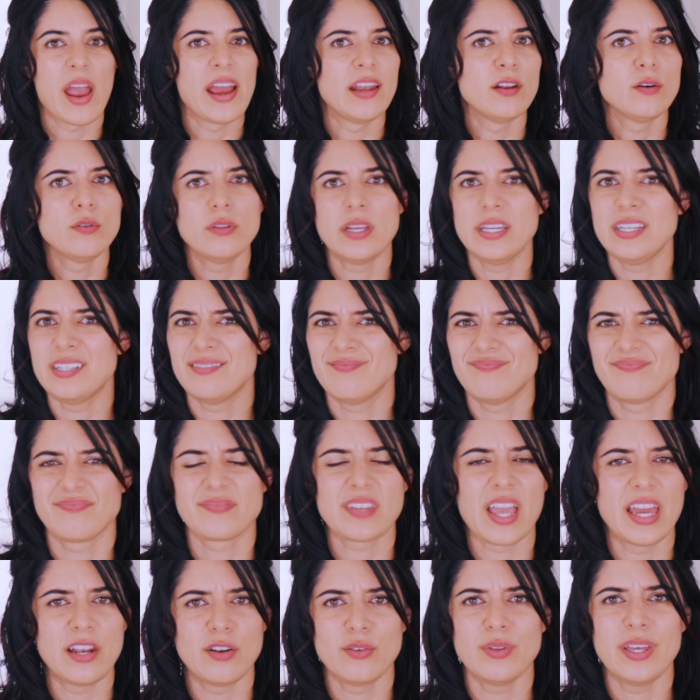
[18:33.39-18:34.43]
I don't like
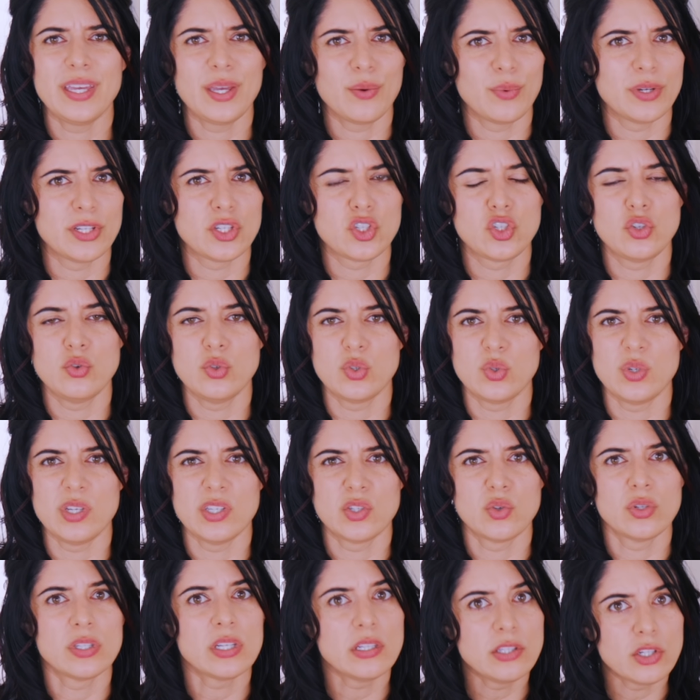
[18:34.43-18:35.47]
I don't like it when it's too
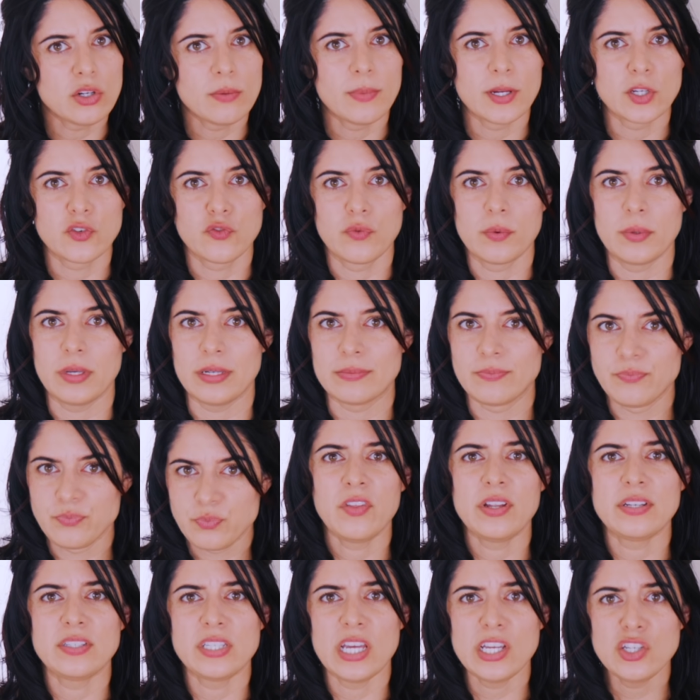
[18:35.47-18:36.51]
sweet, so it's a little much for me.
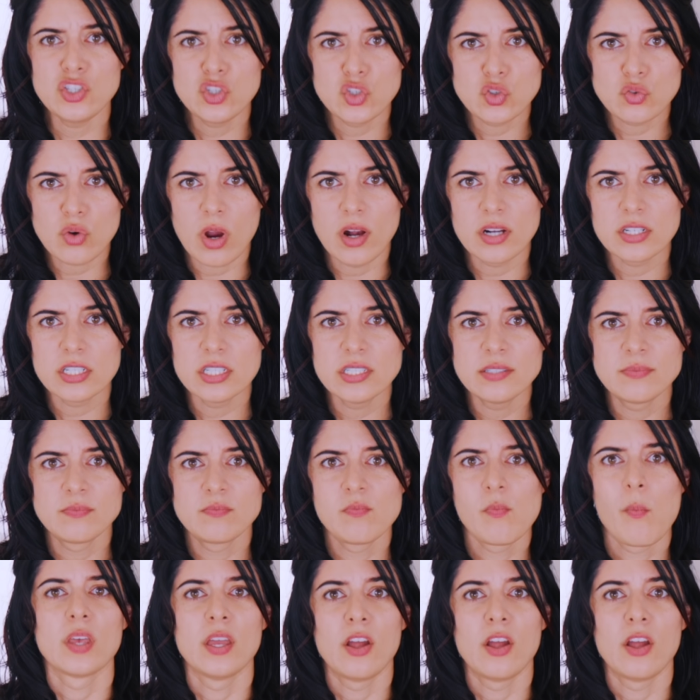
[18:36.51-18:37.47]
It tastes stronger.